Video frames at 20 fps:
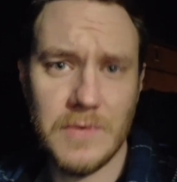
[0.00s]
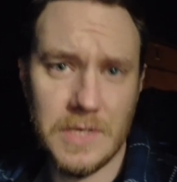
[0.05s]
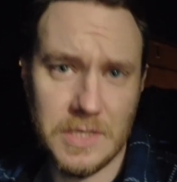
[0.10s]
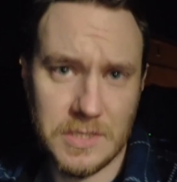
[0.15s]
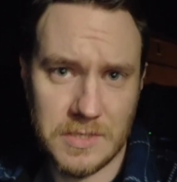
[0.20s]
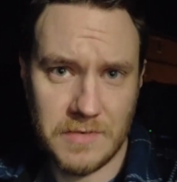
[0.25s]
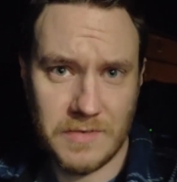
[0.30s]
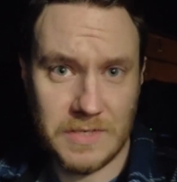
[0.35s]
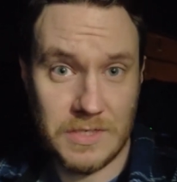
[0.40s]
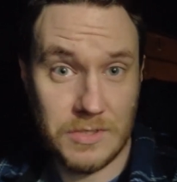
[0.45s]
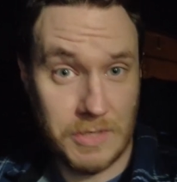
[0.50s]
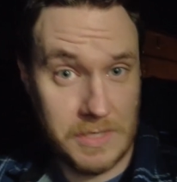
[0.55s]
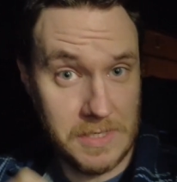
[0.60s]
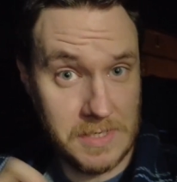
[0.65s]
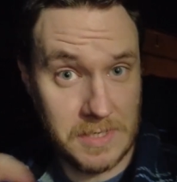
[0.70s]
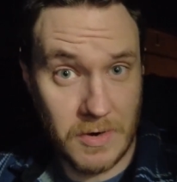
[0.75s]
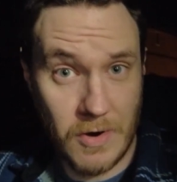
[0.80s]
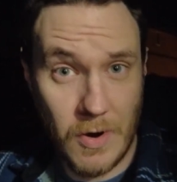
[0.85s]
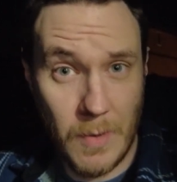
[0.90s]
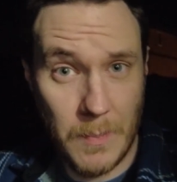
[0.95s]
region of
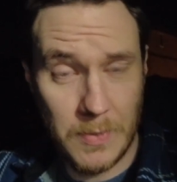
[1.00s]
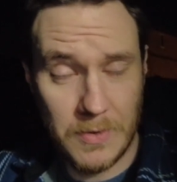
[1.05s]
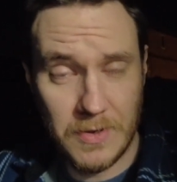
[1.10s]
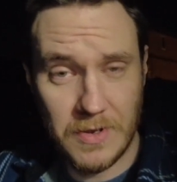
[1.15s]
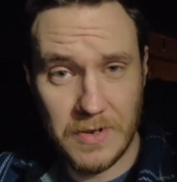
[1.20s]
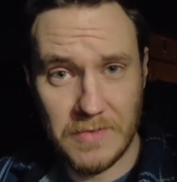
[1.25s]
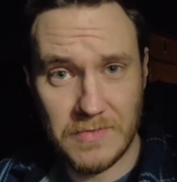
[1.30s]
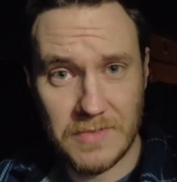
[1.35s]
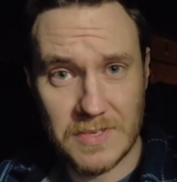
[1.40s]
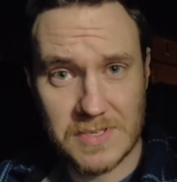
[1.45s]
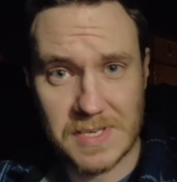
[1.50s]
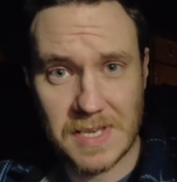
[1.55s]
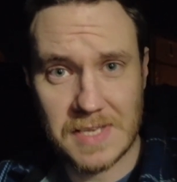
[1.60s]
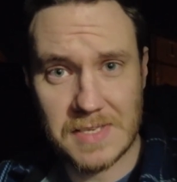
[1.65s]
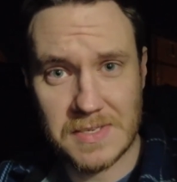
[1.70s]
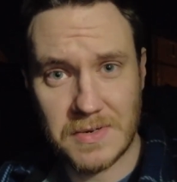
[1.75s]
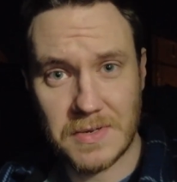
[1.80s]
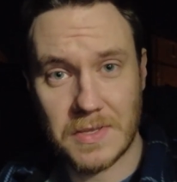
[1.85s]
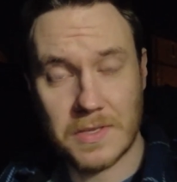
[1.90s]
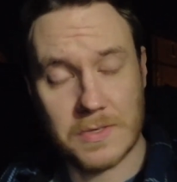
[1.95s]
interest crop of the
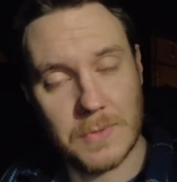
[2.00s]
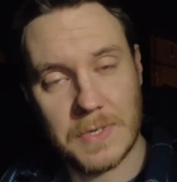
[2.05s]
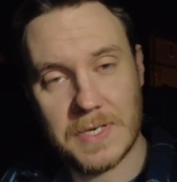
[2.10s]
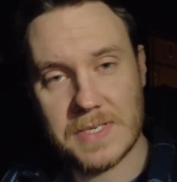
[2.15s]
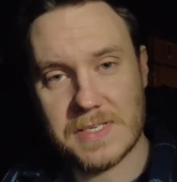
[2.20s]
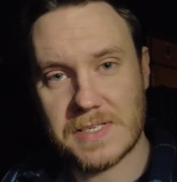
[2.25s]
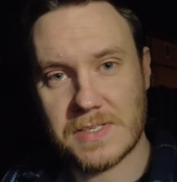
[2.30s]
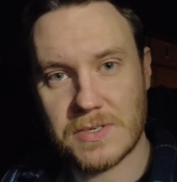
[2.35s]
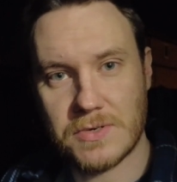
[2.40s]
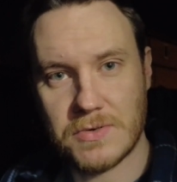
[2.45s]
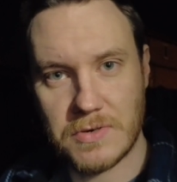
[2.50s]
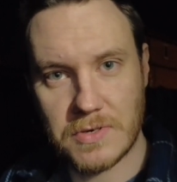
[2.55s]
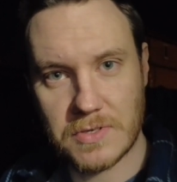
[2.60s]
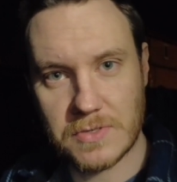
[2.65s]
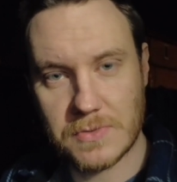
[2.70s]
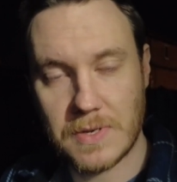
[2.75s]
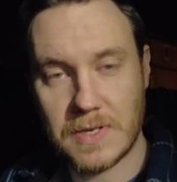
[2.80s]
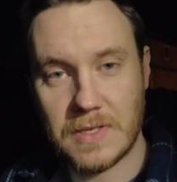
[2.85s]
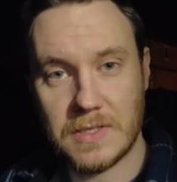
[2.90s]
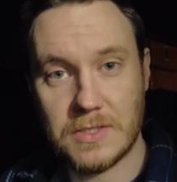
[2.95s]
sensor of the 2600
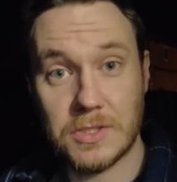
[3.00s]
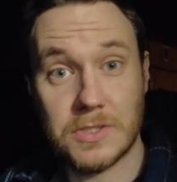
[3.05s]
as well,